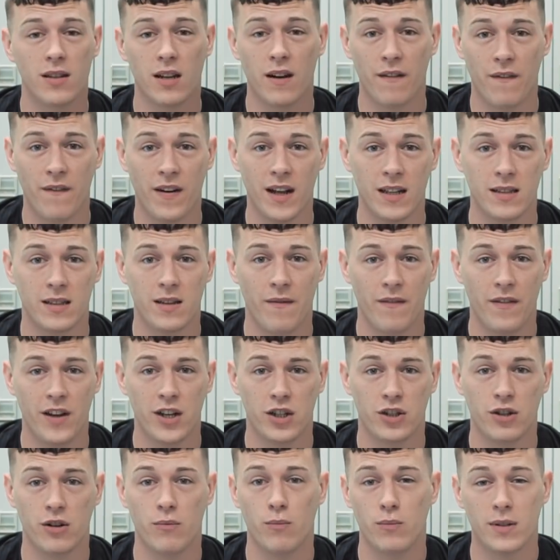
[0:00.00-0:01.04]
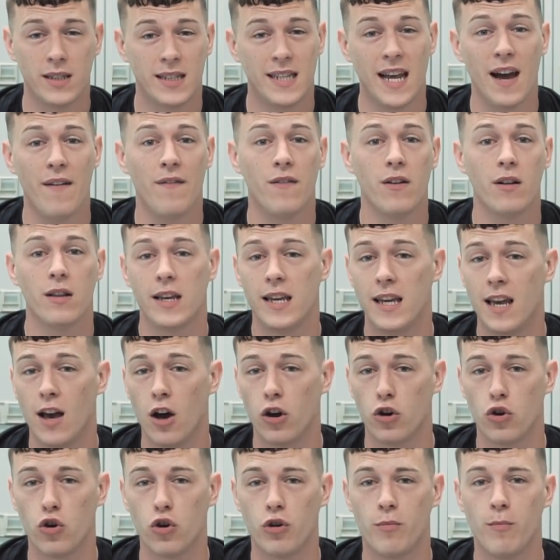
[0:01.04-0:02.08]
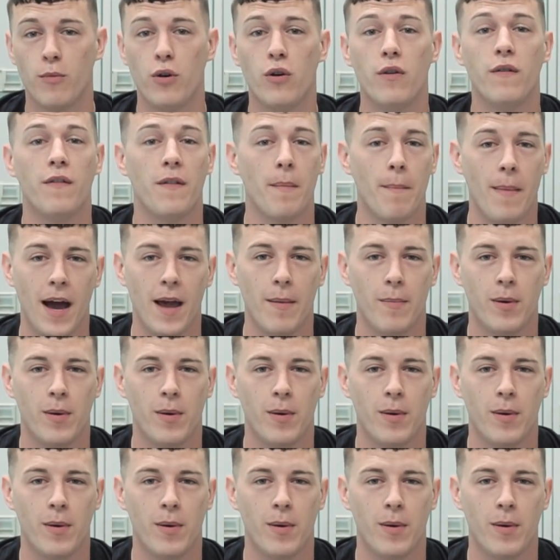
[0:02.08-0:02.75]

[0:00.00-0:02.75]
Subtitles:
to the Phantom Vision was definitely a good move in my